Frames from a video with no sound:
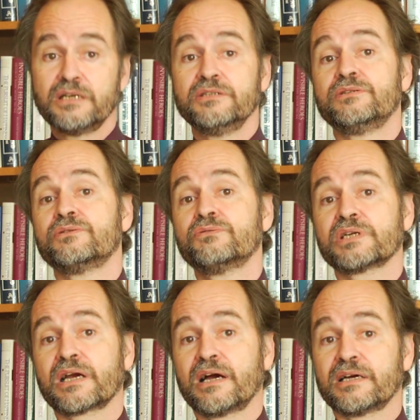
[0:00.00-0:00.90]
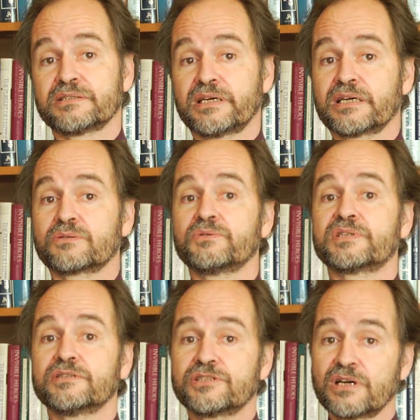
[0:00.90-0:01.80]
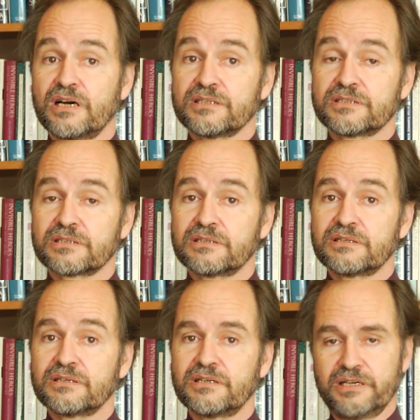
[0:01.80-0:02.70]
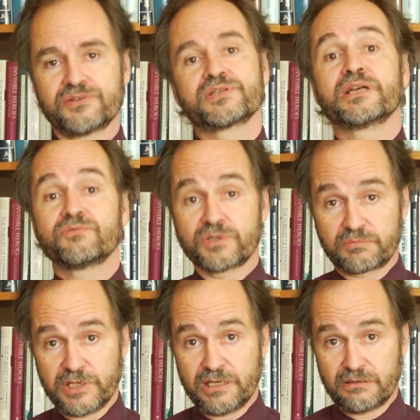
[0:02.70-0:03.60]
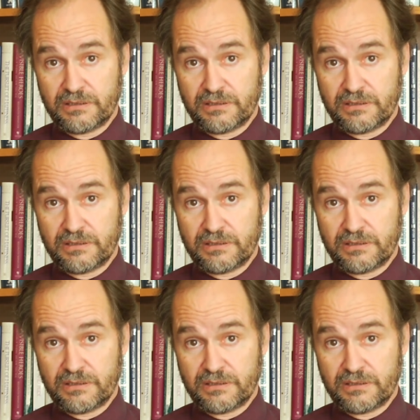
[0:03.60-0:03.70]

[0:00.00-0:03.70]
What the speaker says: you were in contact with the judge instead of with me.